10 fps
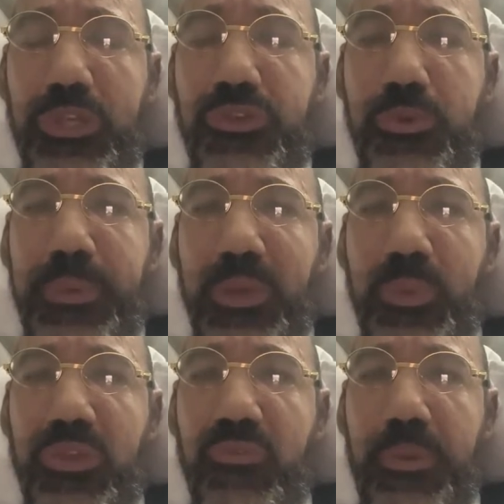the tubing
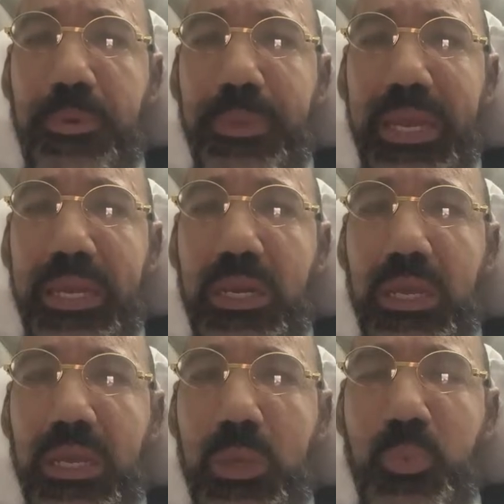with a rubber band
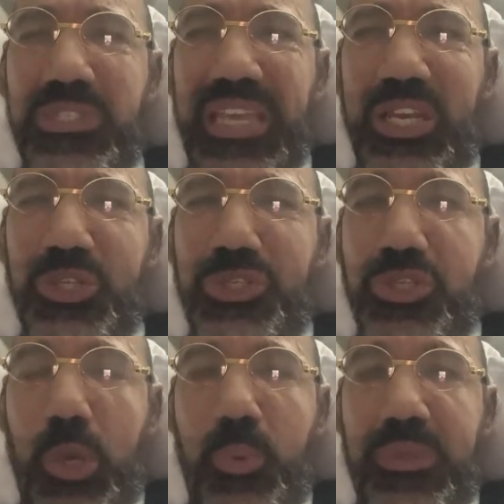was like a
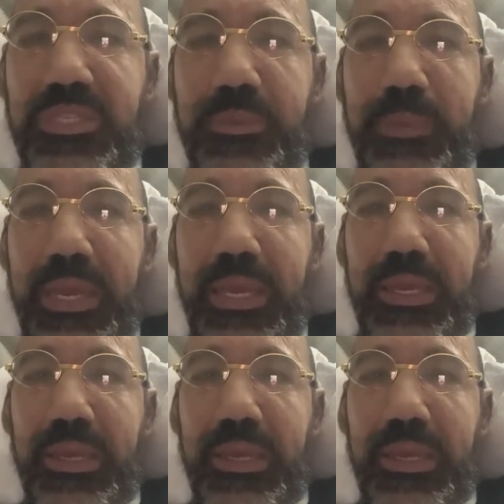joke to me.